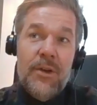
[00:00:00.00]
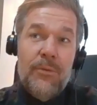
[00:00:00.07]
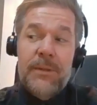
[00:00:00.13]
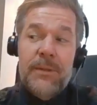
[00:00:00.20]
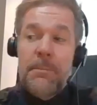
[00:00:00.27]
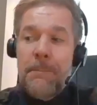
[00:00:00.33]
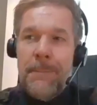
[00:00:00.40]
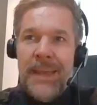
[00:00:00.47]

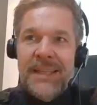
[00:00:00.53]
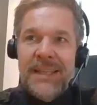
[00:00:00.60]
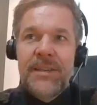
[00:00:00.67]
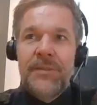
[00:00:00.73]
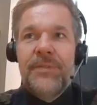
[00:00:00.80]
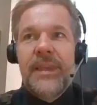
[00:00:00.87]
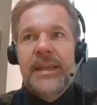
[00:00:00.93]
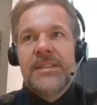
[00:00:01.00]
with
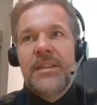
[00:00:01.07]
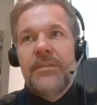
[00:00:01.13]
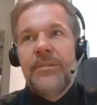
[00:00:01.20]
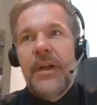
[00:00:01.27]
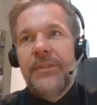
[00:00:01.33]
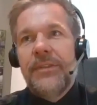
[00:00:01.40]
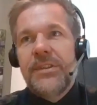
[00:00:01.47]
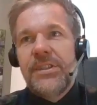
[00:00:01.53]
massive tax
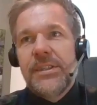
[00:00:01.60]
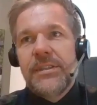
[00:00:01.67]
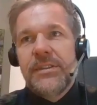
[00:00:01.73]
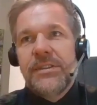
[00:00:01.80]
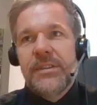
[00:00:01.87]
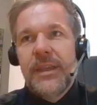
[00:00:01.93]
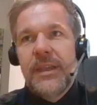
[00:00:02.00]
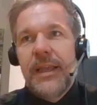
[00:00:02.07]

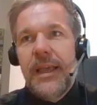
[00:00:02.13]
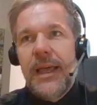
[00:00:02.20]
advantages,